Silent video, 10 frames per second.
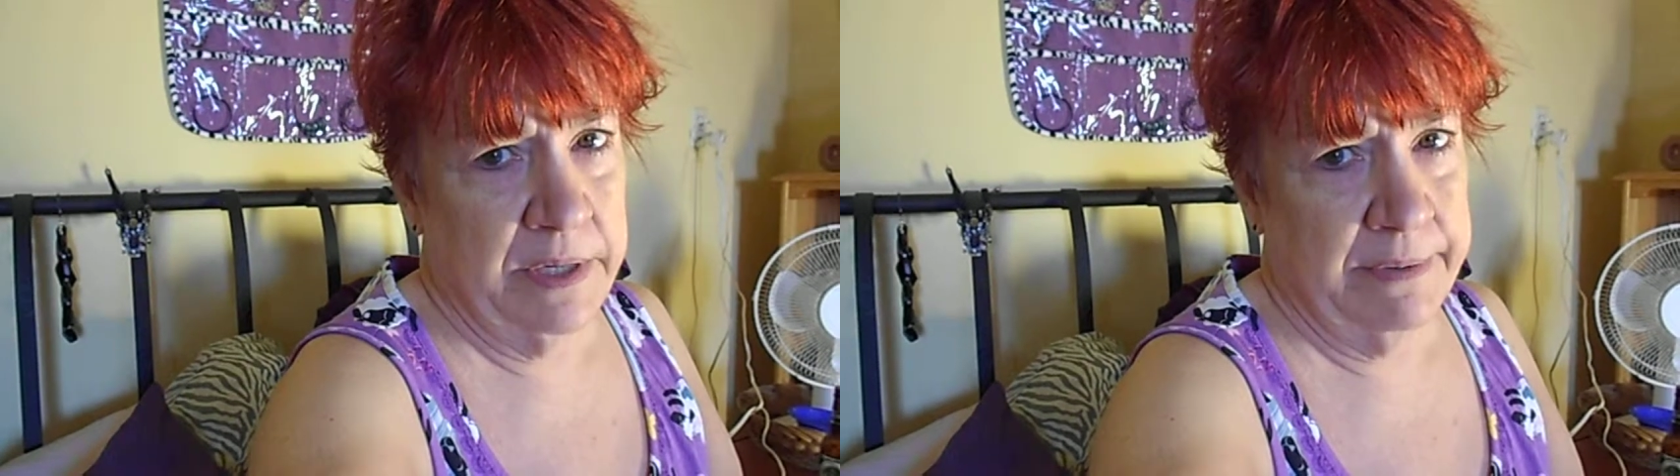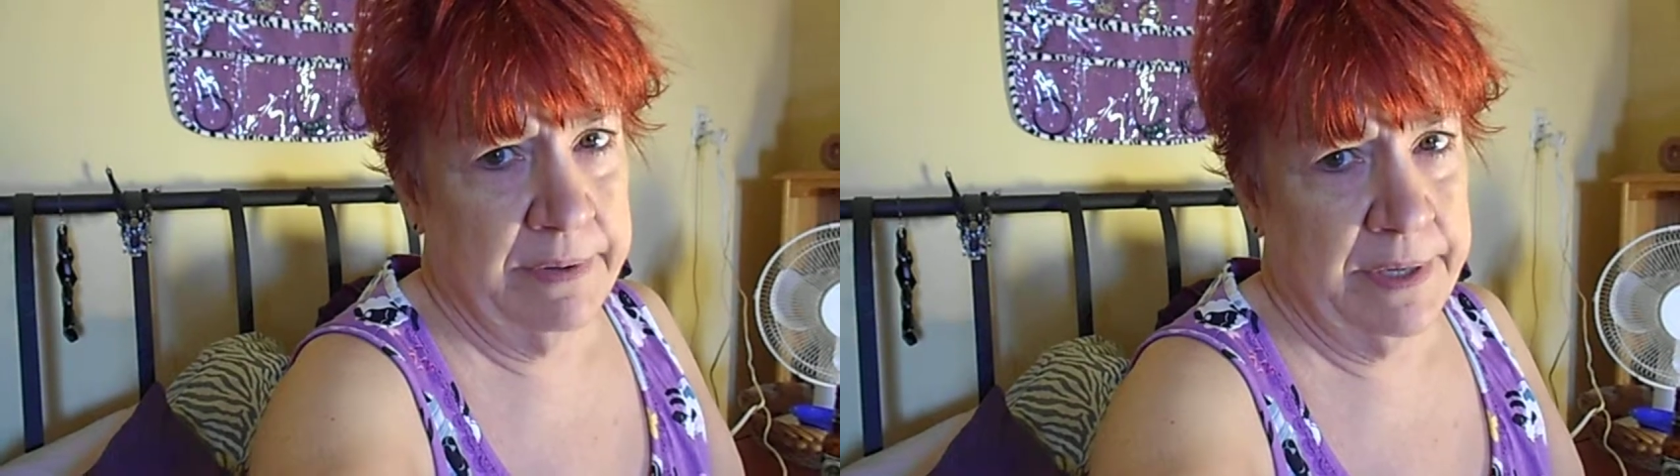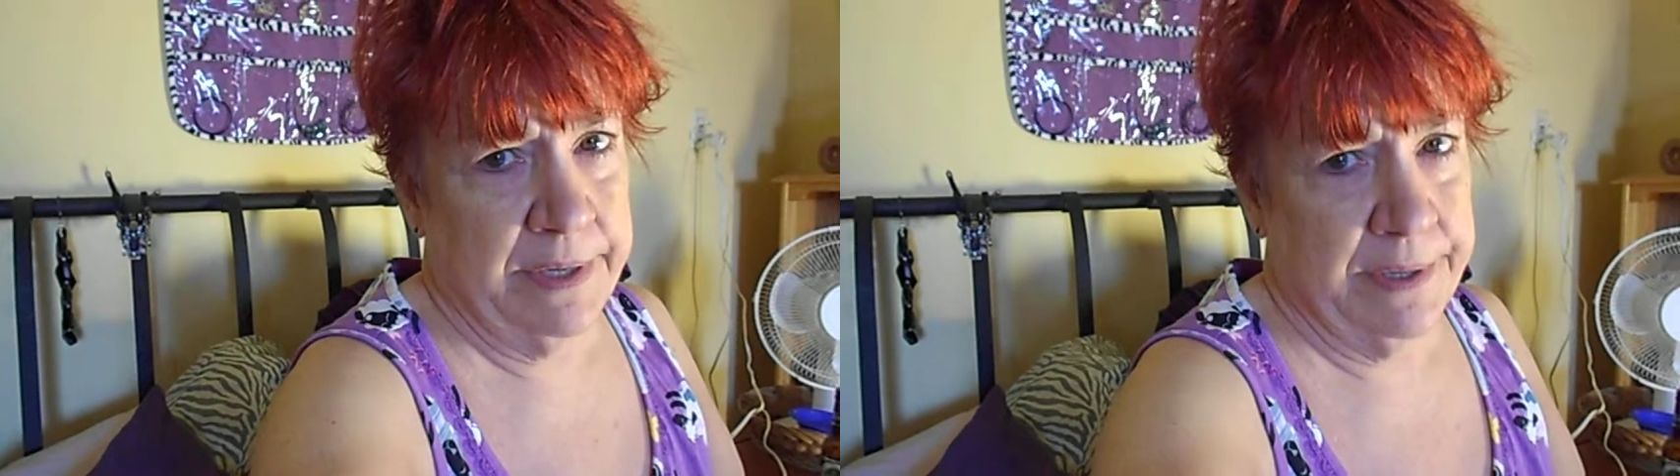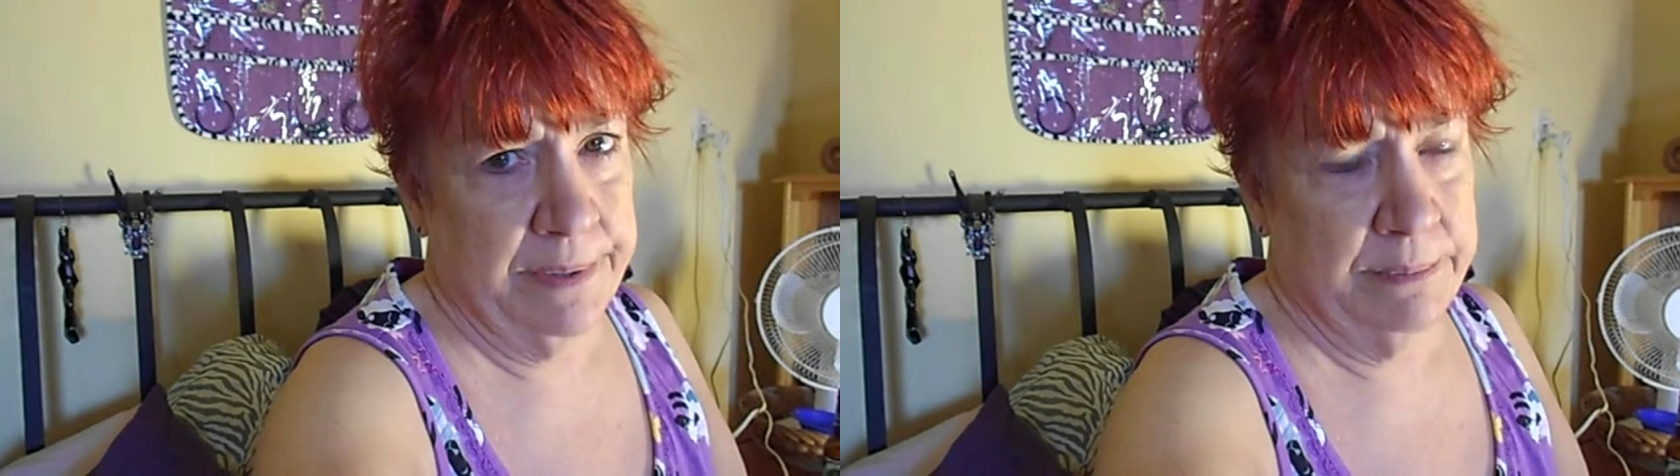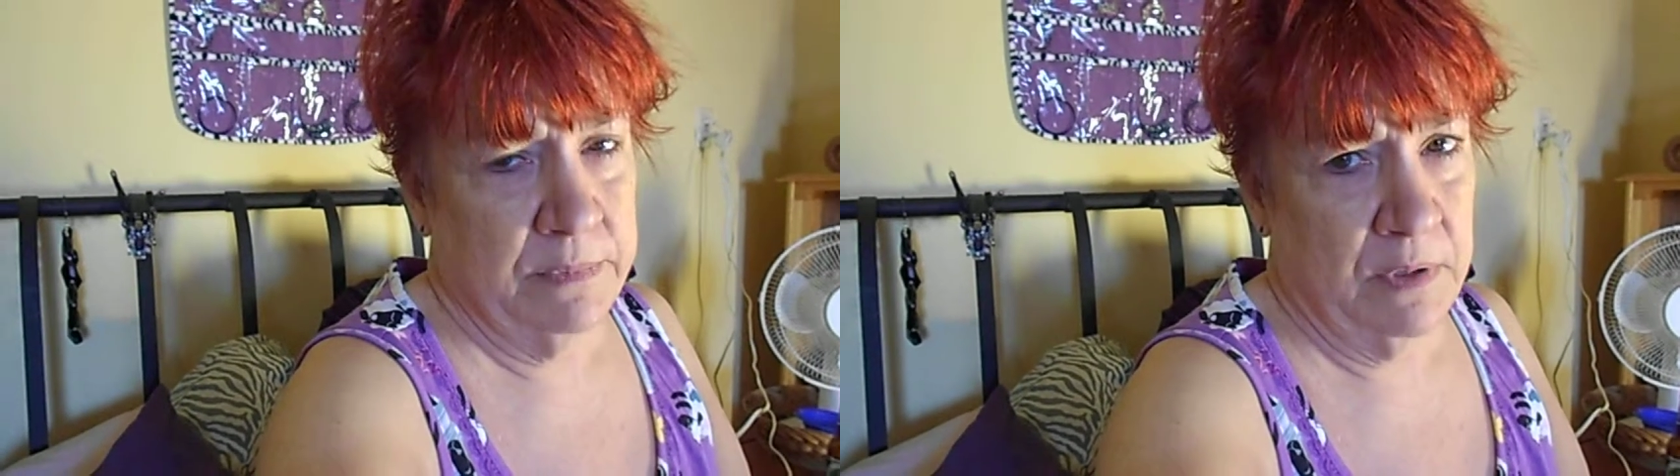here I
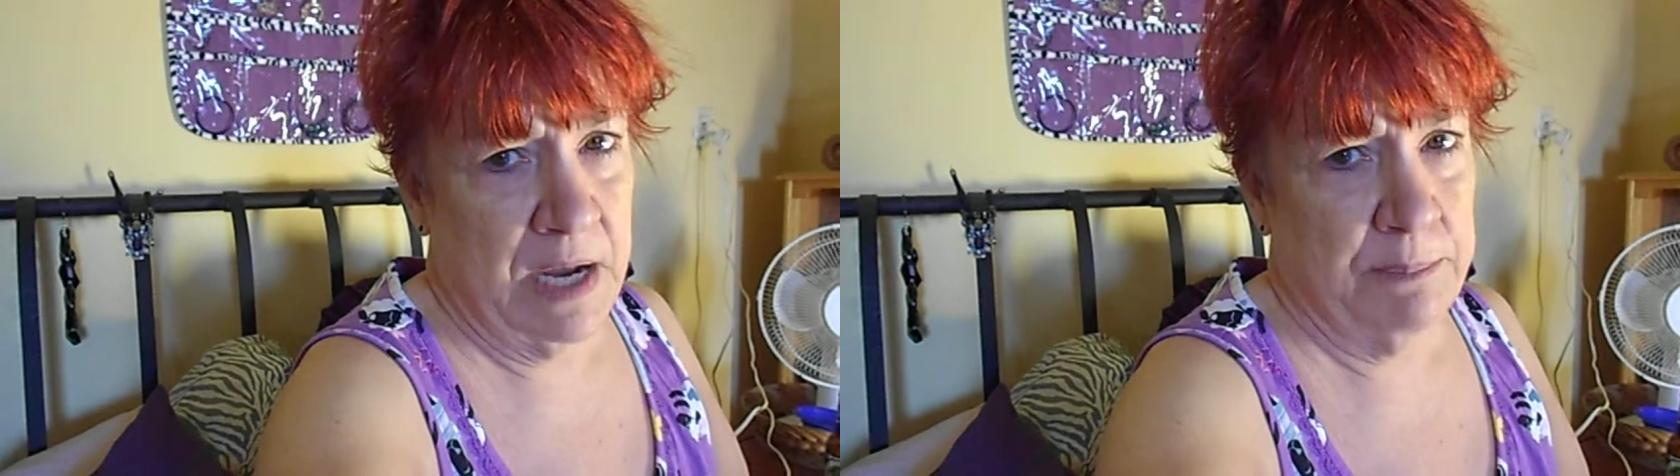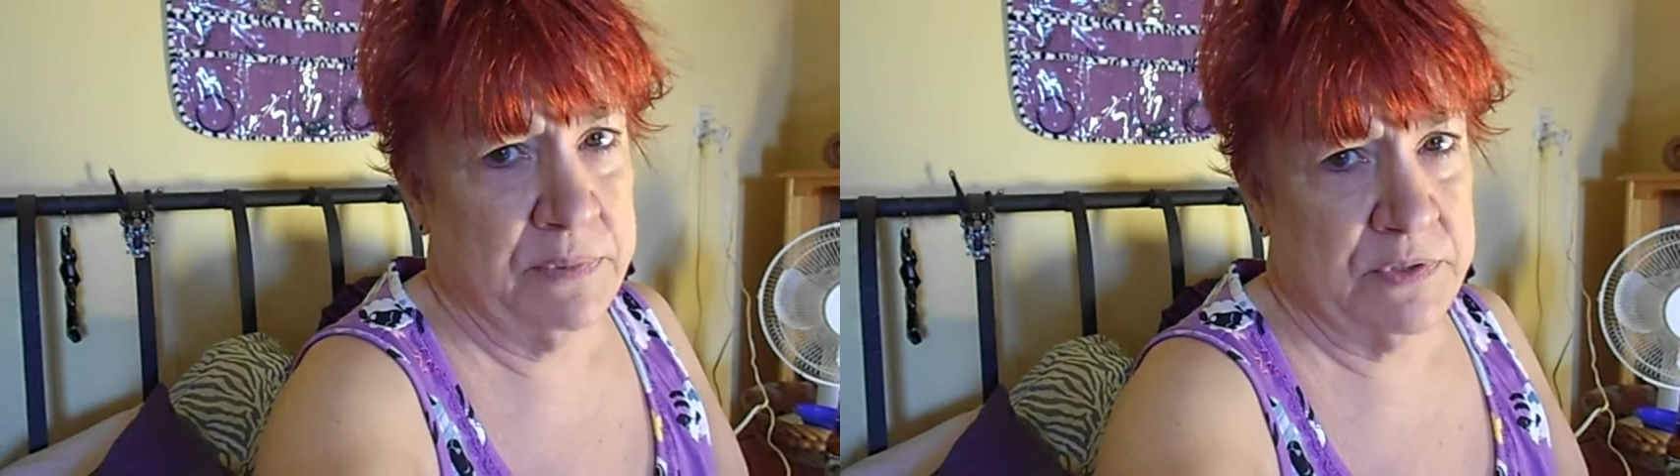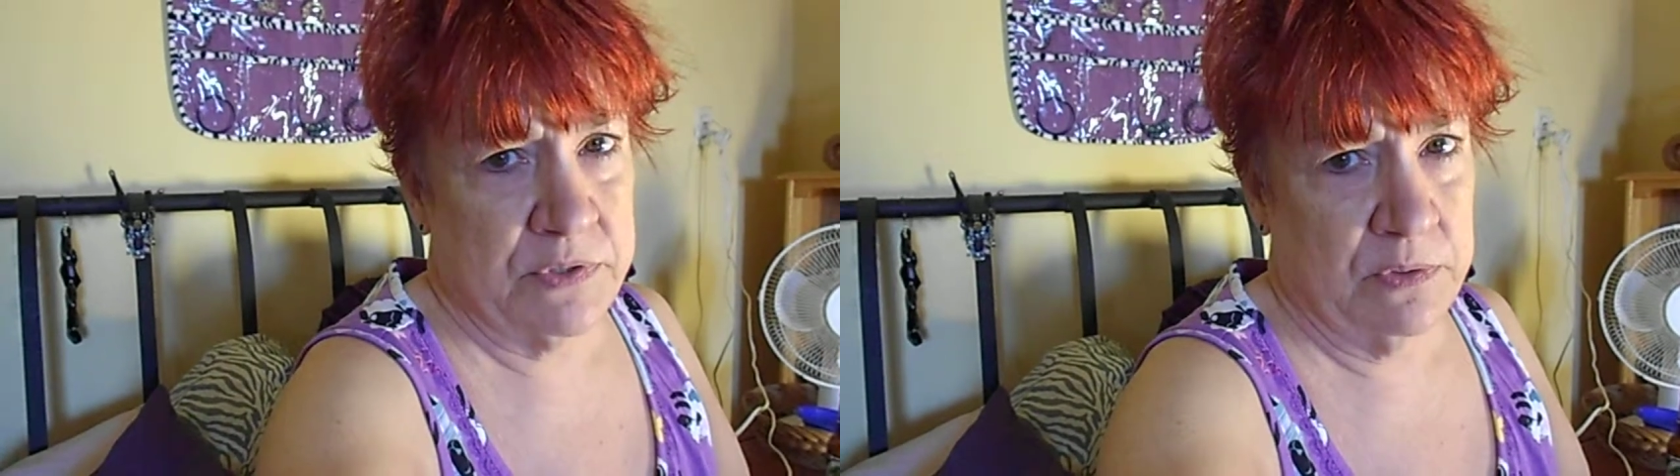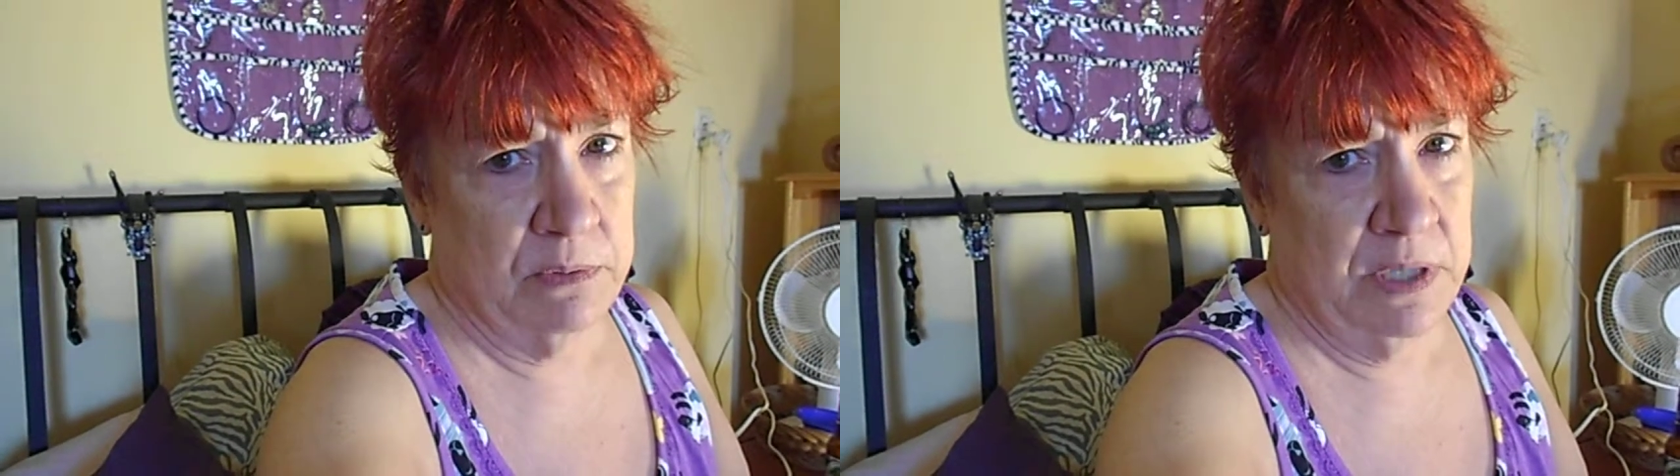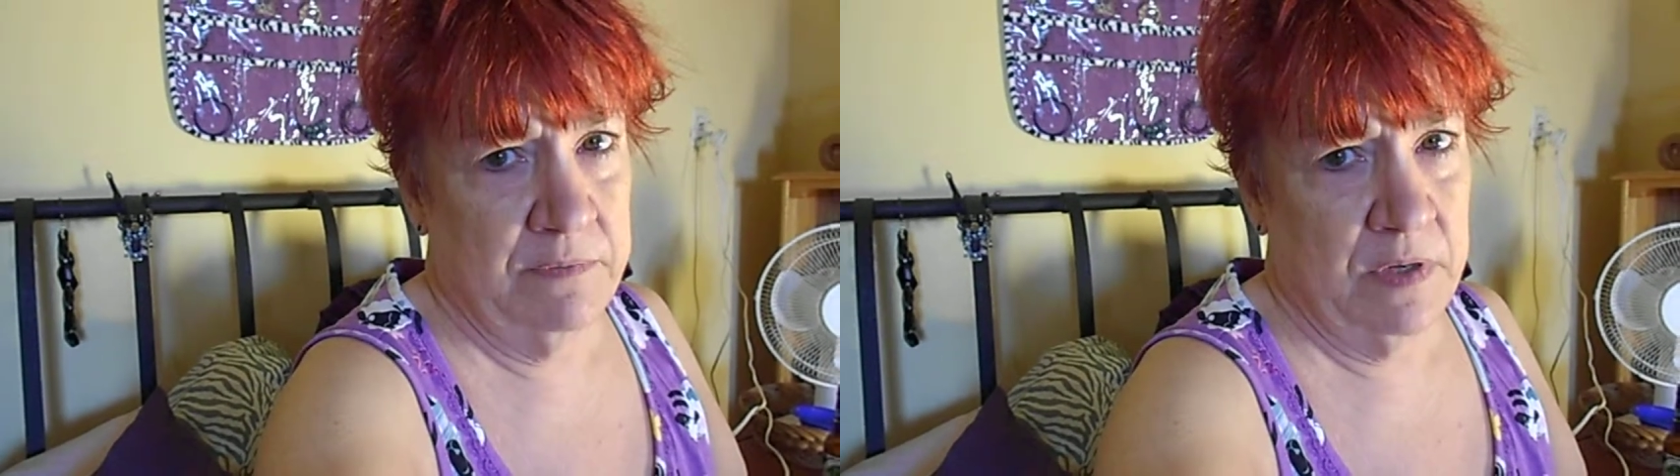come, or Apple Store,
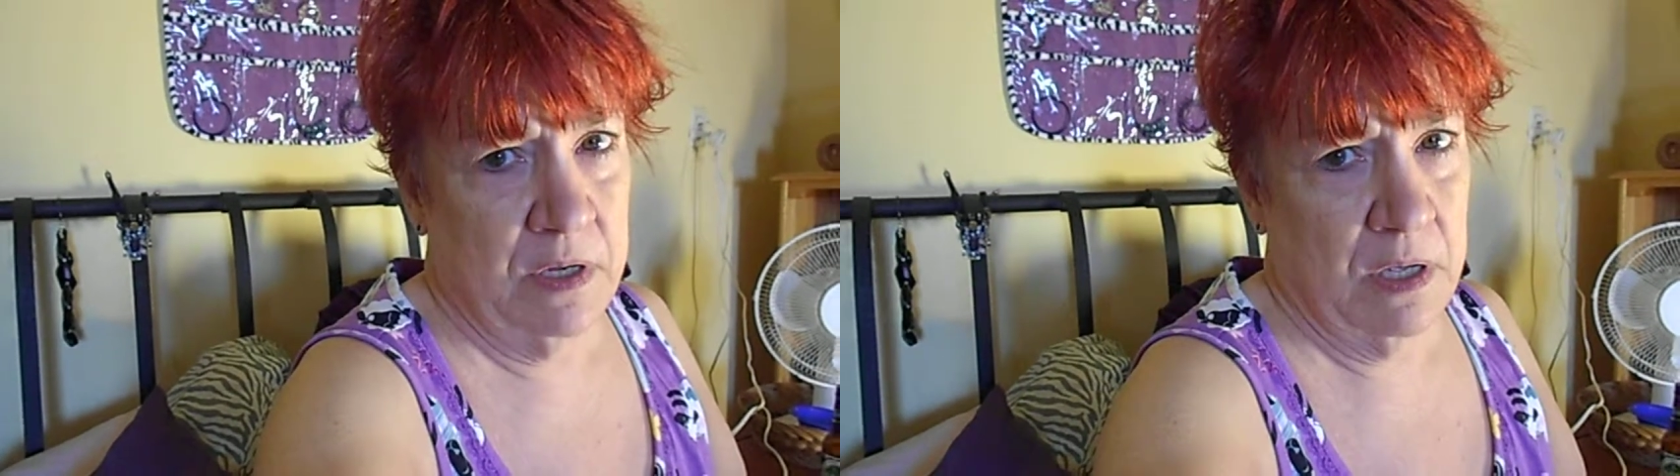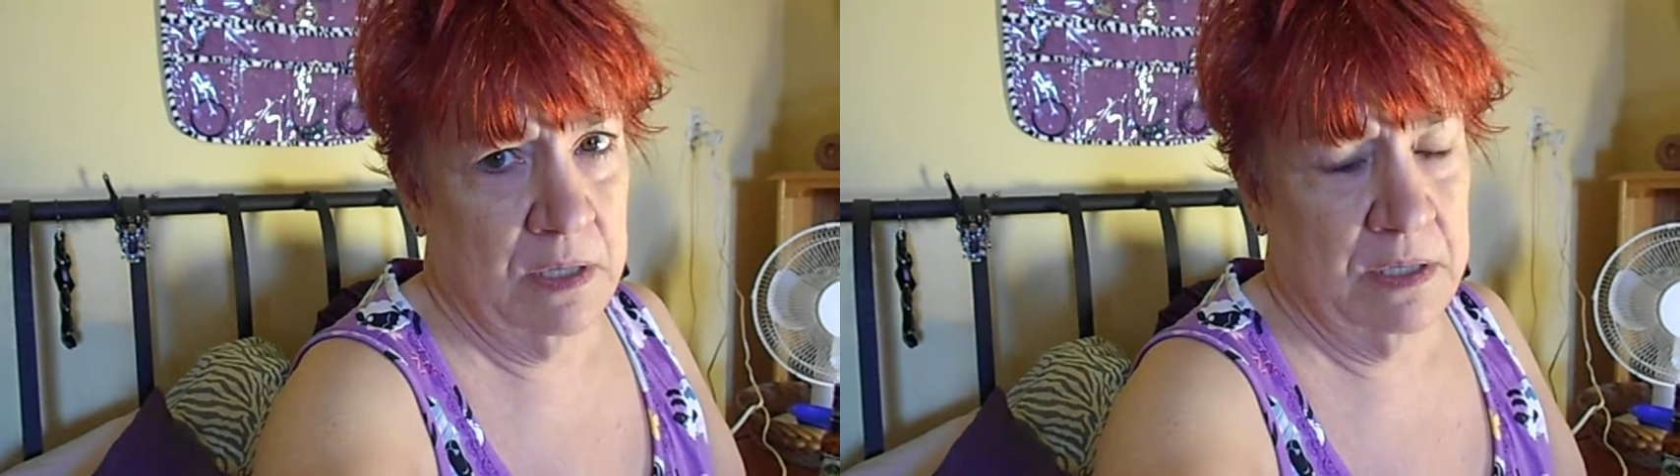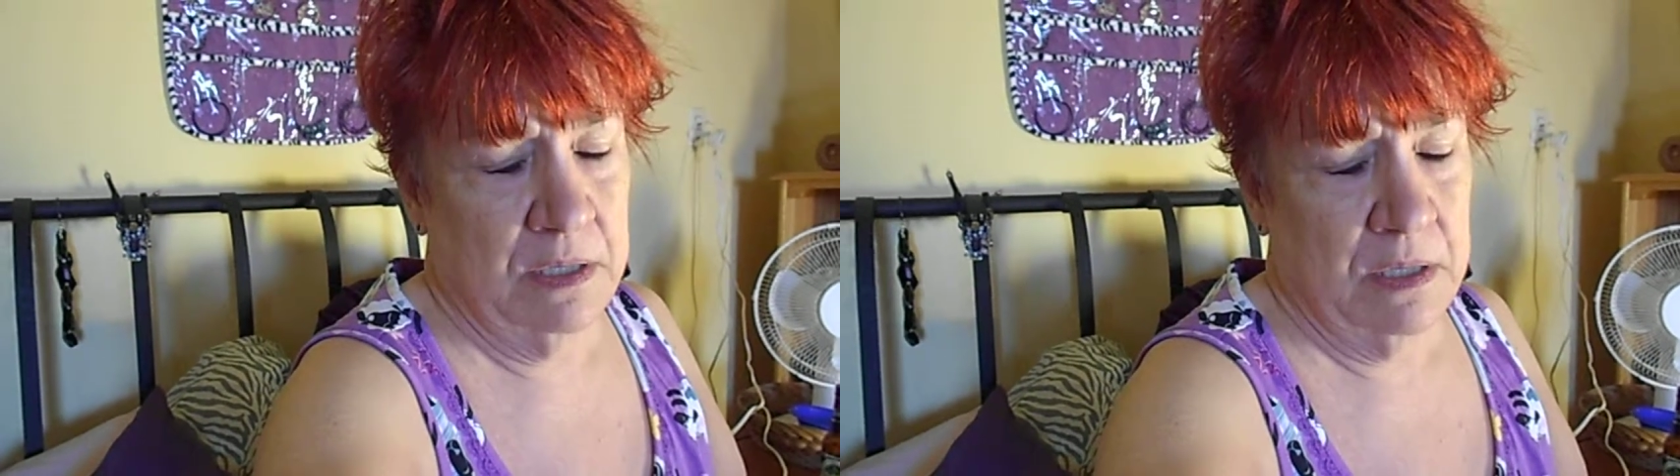whatever you call it.